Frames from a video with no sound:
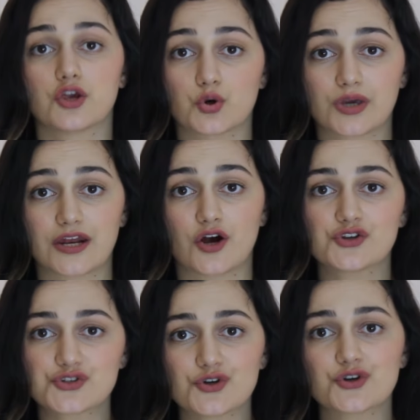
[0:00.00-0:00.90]
You can
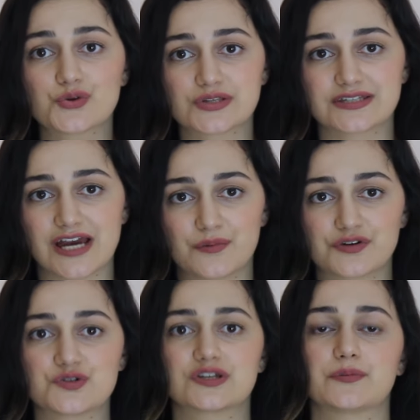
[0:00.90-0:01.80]
also use a
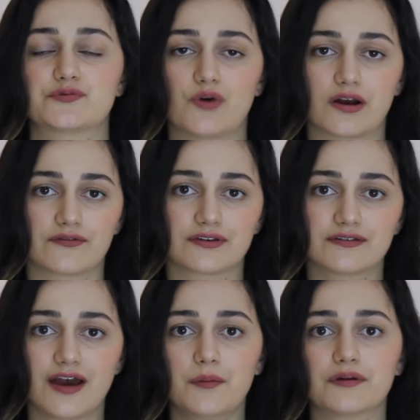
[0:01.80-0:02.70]
timer to keep track of the
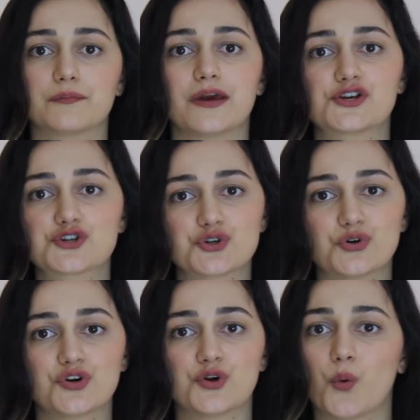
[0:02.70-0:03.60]
time and make
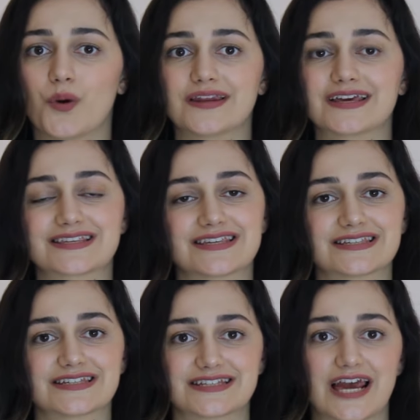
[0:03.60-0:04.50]
sure no one
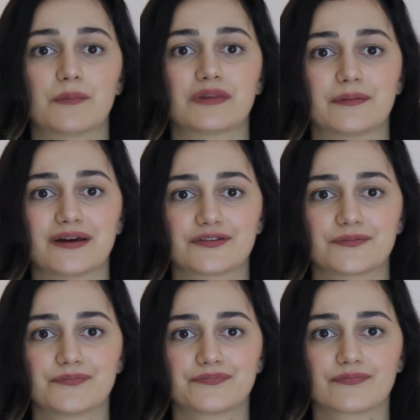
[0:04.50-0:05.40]
exceeds the time limit.
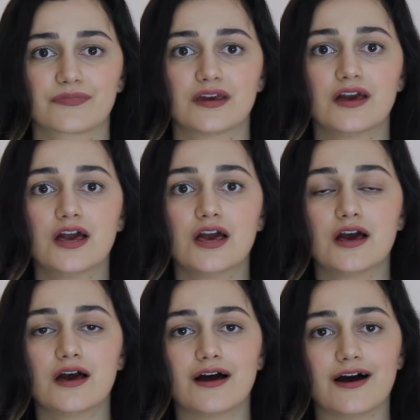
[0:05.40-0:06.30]

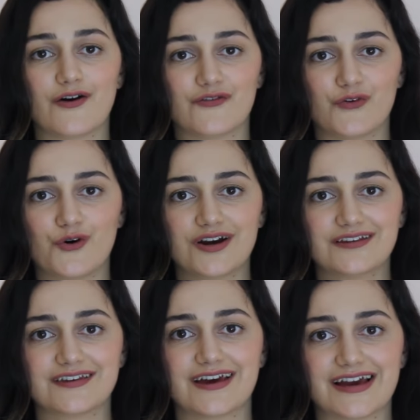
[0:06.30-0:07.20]

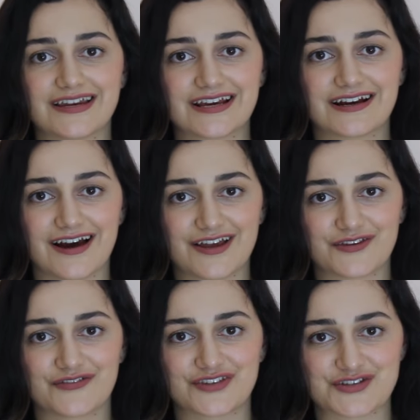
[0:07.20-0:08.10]
Avoid any
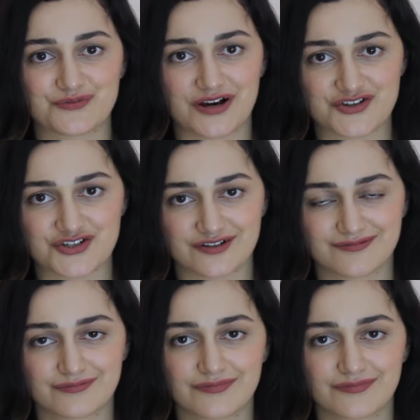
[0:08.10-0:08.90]
kind of distraction.